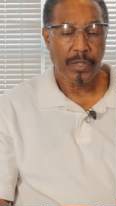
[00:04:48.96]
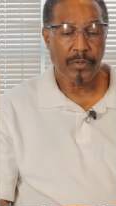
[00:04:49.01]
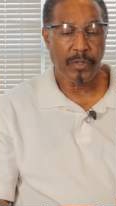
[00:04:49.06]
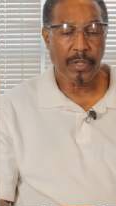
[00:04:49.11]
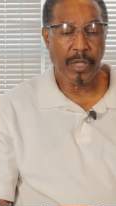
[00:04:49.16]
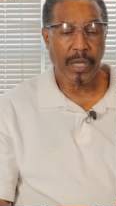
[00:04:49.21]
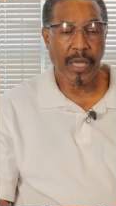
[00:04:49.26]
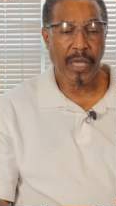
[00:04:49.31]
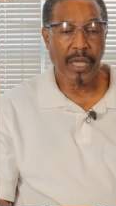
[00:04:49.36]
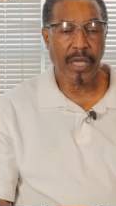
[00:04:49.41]

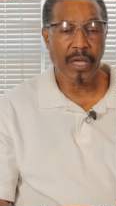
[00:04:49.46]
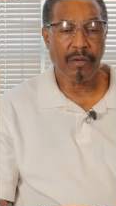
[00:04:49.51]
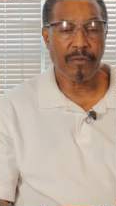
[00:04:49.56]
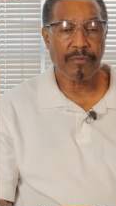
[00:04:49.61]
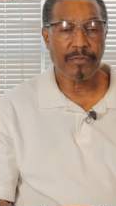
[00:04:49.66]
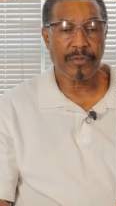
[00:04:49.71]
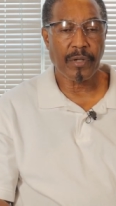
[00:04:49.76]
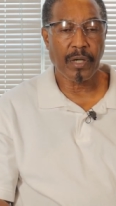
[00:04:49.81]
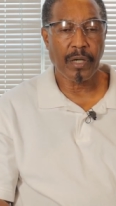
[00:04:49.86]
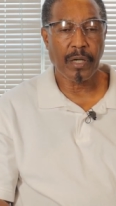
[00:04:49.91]
to
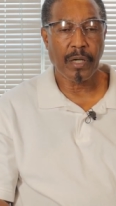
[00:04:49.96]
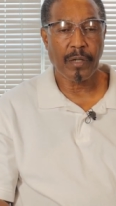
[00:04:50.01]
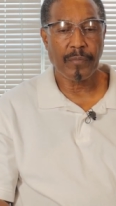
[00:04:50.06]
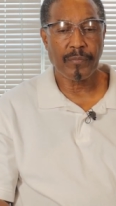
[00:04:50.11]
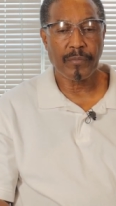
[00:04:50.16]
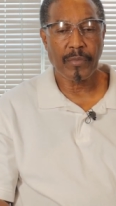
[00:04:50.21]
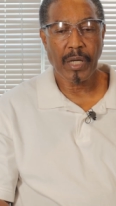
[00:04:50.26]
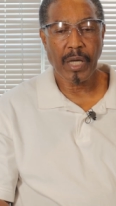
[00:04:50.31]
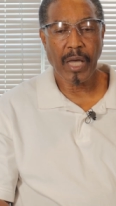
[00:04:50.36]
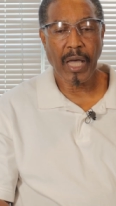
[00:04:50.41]
have
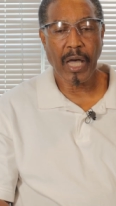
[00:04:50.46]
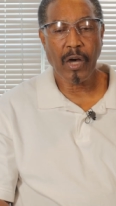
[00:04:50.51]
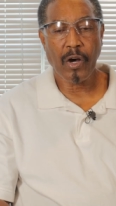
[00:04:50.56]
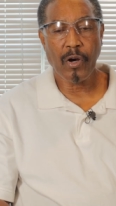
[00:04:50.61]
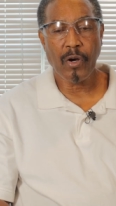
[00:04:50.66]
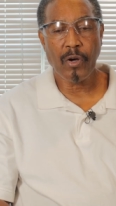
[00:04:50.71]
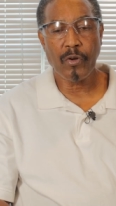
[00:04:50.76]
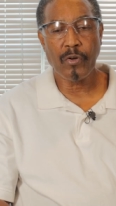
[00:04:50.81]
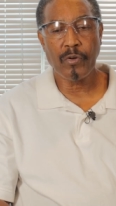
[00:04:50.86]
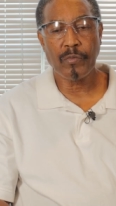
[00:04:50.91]
um, our
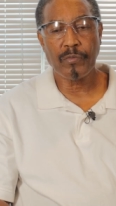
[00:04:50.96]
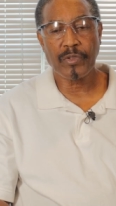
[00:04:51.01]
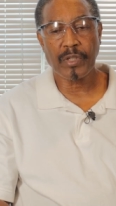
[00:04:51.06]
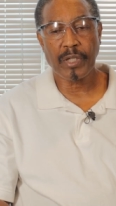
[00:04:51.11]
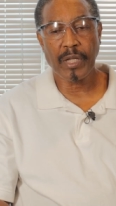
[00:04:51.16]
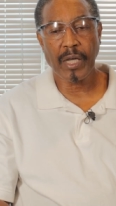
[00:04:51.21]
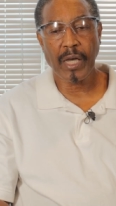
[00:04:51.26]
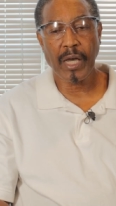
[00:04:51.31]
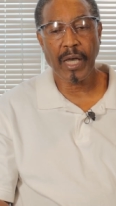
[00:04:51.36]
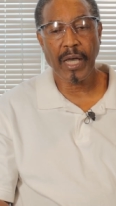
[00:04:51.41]
homes
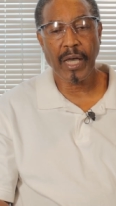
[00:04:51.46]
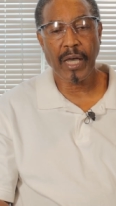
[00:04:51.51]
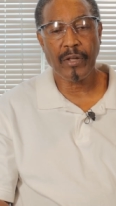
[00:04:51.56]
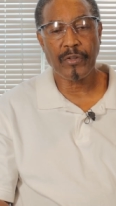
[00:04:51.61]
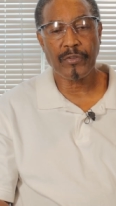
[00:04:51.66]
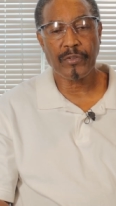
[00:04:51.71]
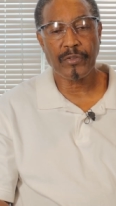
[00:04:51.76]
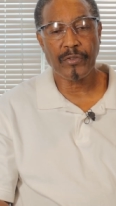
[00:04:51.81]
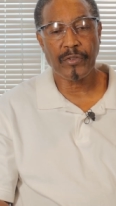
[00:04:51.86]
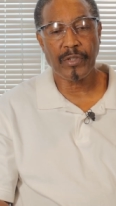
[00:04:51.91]
and our
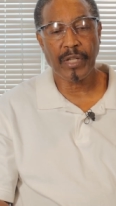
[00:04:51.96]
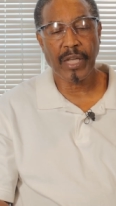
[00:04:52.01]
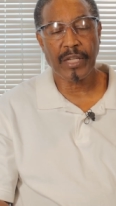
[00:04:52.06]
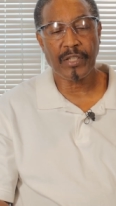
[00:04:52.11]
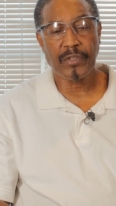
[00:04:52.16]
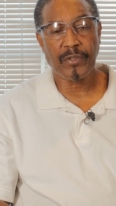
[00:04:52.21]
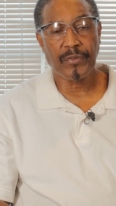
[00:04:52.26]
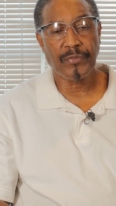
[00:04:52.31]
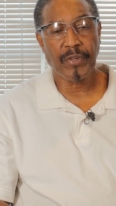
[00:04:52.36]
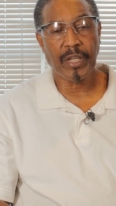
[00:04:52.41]
houses
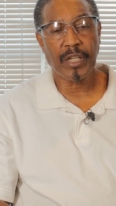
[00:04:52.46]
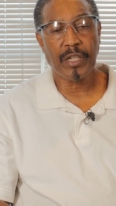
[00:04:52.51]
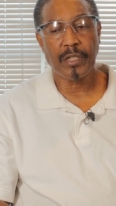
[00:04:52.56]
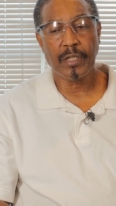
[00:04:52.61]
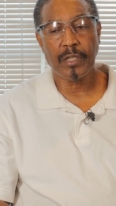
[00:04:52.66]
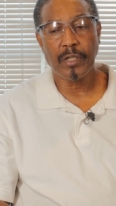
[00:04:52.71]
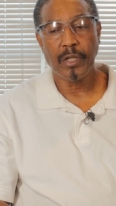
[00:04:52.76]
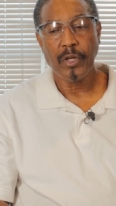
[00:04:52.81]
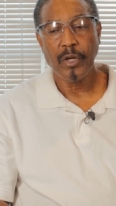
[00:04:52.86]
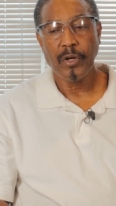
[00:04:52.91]
not
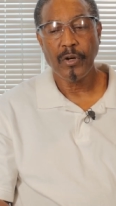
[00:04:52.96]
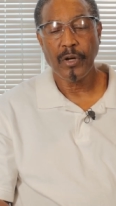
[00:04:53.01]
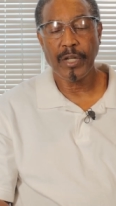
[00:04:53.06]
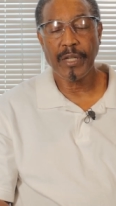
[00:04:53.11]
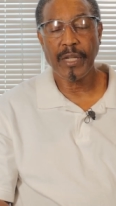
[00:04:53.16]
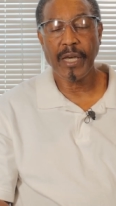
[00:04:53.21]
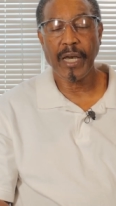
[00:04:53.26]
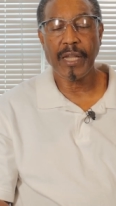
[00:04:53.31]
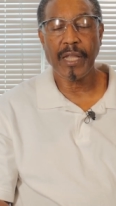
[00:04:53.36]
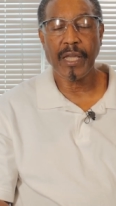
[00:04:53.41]
defended or
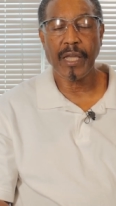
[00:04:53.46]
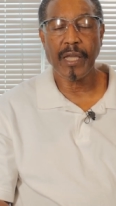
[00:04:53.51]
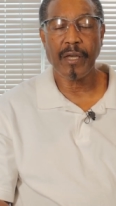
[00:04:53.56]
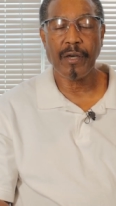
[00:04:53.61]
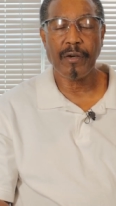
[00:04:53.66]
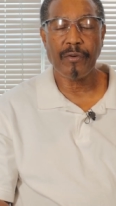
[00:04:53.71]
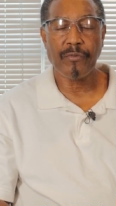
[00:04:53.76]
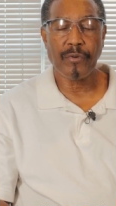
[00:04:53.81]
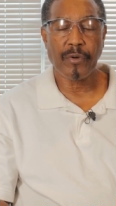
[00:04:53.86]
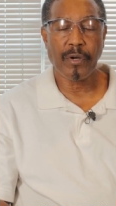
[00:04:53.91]
not
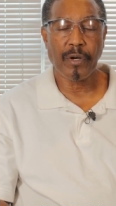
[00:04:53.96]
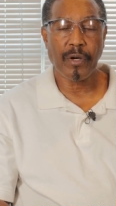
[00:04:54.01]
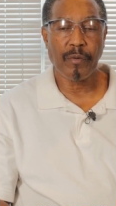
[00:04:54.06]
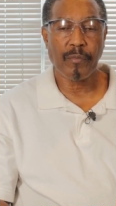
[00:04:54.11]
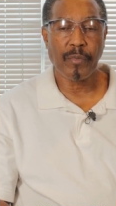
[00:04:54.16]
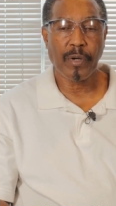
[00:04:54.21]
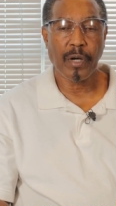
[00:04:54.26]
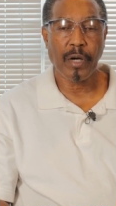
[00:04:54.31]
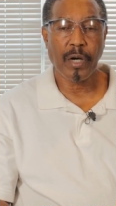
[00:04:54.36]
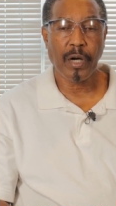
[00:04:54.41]
have
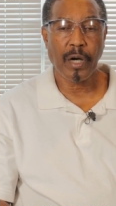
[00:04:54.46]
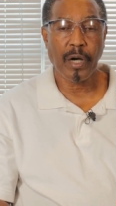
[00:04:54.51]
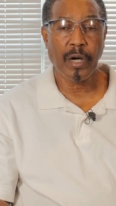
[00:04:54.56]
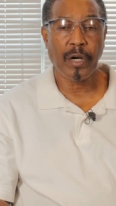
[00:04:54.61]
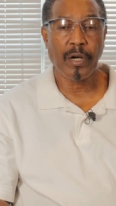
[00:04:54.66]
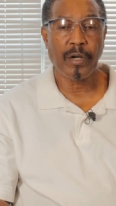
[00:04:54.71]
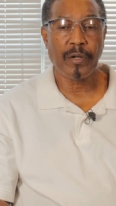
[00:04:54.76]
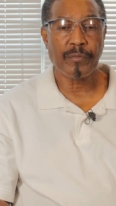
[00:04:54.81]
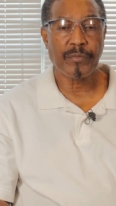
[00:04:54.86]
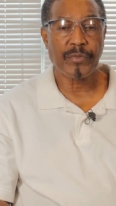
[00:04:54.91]
um,
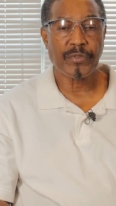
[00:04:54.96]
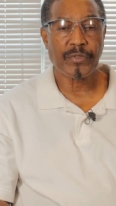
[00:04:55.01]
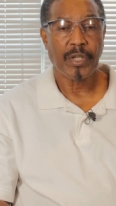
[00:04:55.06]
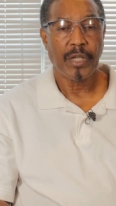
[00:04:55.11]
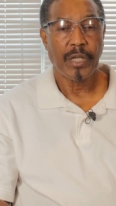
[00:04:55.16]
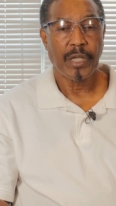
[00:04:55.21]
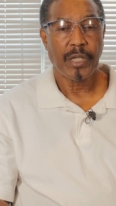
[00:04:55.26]
arms